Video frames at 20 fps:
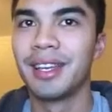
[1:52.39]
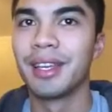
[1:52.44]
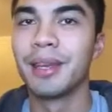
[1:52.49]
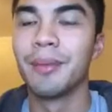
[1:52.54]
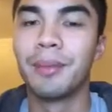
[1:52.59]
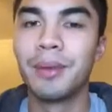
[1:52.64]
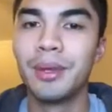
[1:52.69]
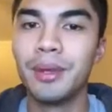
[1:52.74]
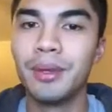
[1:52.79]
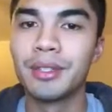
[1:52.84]

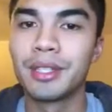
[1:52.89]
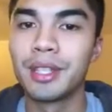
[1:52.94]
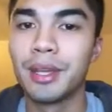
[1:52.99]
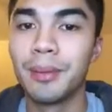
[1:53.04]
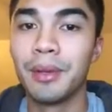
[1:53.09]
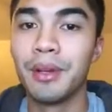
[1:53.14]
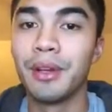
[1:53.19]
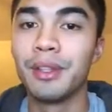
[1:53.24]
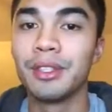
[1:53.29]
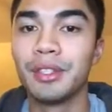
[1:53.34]
Computers
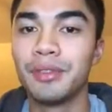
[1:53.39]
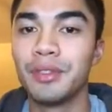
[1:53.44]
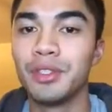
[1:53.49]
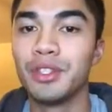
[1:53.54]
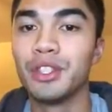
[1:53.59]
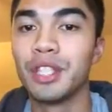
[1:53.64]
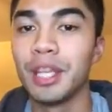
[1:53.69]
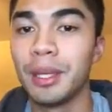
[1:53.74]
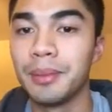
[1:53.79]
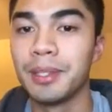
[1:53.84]
come in all
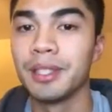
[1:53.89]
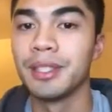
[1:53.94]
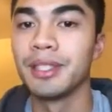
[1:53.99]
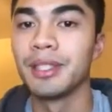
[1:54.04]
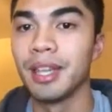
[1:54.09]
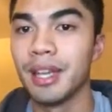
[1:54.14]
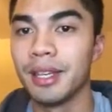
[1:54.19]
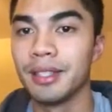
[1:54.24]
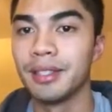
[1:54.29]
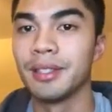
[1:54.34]
different shapes and
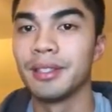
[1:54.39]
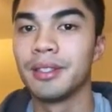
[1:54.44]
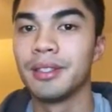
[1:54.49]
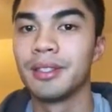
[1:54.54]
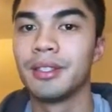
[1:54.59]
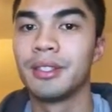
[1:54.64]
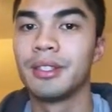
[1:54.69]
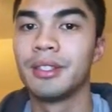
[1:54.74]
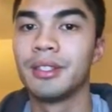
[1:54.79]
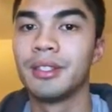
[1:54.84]

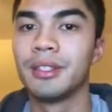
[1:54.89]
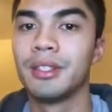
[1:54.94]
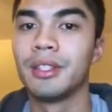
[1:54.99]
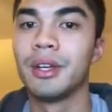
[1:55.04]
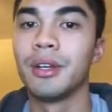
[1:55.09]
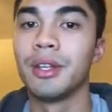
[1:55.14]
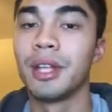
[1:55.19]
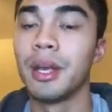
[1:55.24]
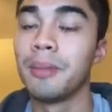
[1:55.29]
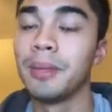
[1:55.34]
sizes,
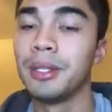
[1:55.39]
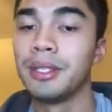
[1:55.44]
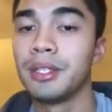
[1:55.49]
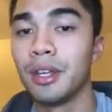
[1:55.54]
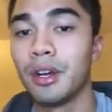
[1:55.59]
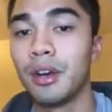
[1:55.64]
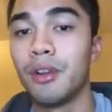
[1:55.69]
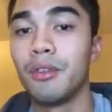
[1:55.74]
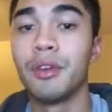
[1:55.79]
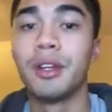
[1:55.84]
so that means
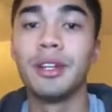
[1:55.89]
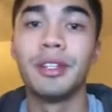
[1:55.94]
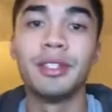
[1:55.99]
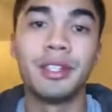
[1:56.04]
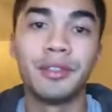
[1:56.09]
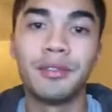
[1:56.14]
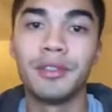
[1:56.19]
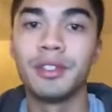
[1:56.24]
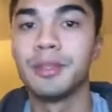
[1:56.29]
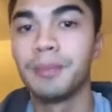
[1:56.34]
they all run in
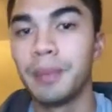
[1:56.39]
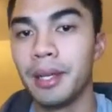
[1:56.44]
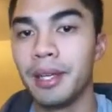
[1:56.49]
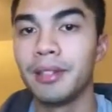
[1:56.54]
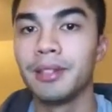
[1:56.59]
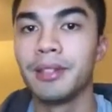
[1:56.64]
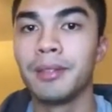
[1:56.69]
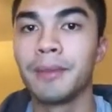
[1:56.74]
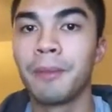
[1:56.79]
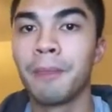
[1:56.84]
different
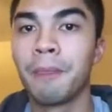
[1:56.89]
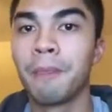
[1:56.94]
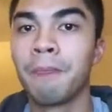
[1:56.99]
speeds.